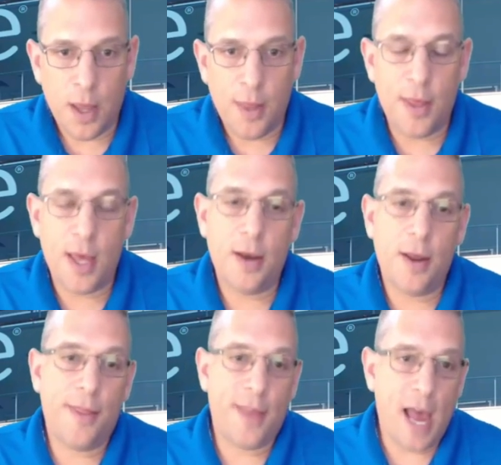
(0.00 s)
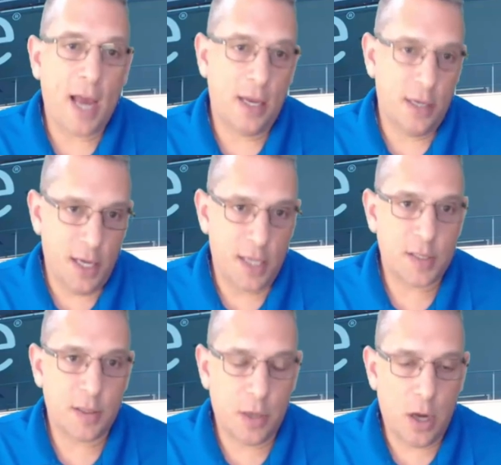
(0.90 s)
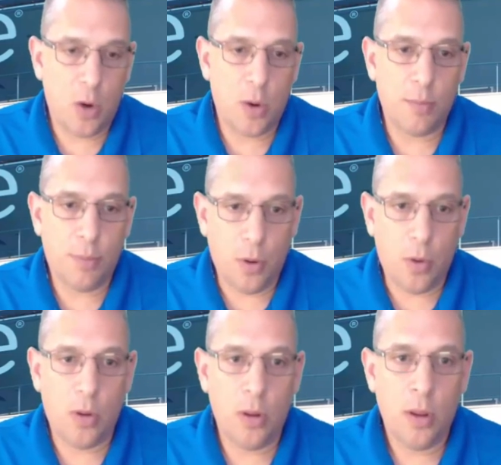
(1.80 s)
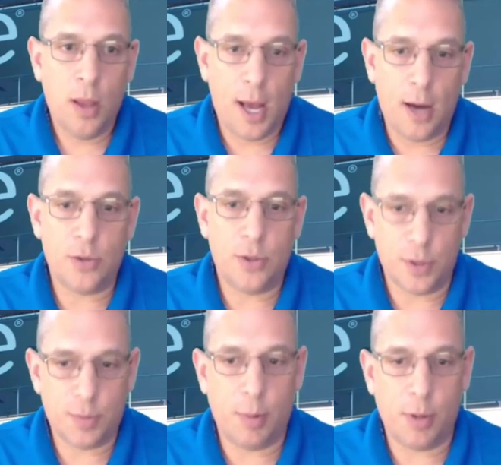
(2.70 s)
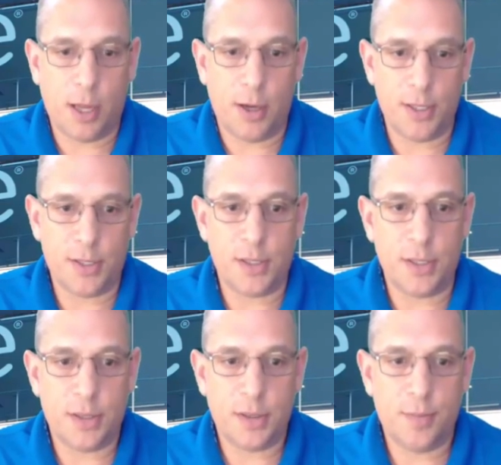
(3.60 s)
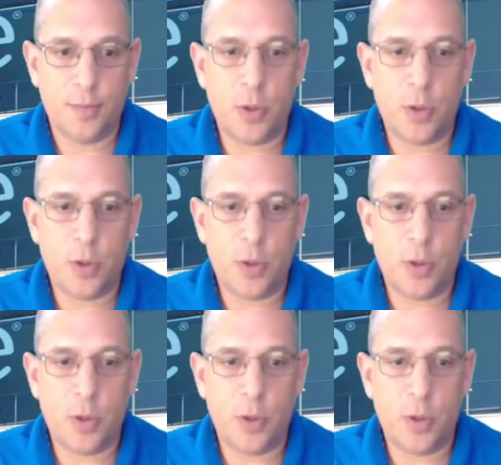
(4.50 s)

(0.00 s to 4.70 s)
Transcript: then that can, yes, go and pull out to those public cloud instances.